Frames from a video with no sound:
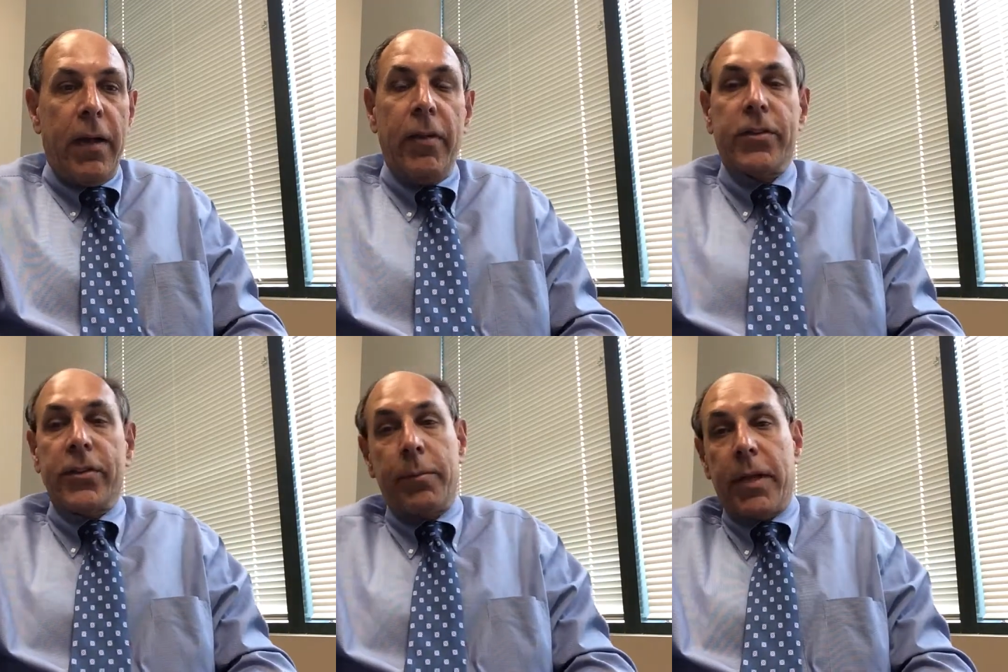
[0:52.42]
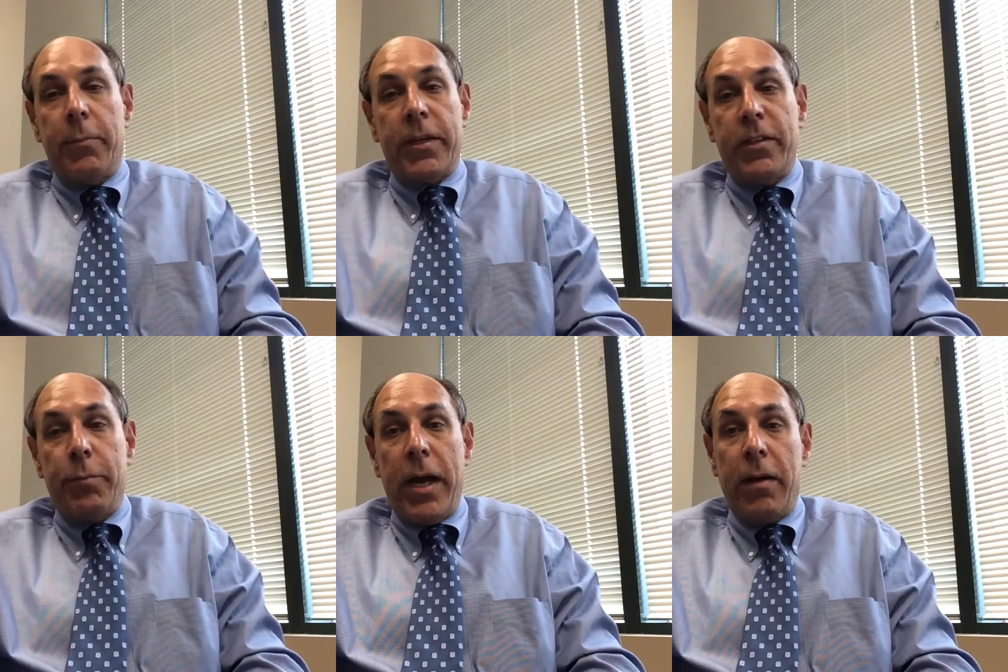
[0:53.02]
This sometimes
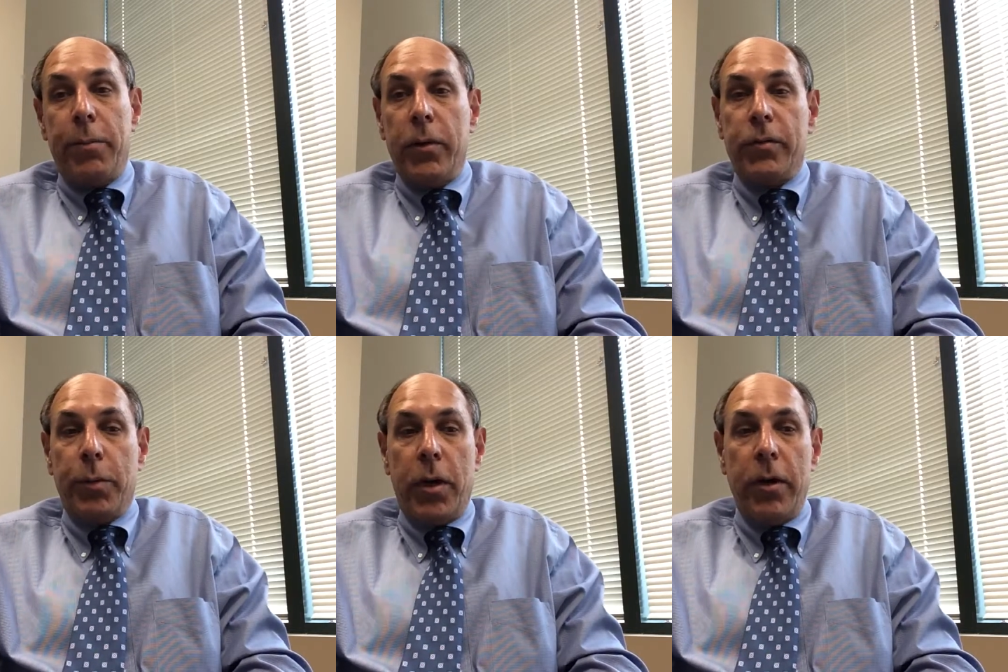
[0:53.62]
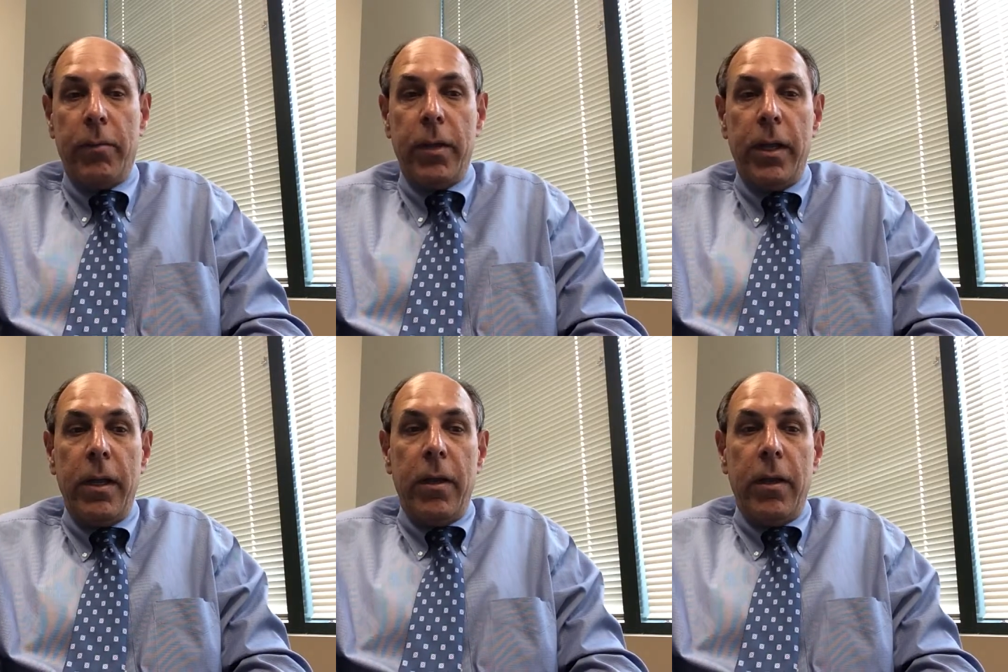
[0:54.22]
gets better postpartum,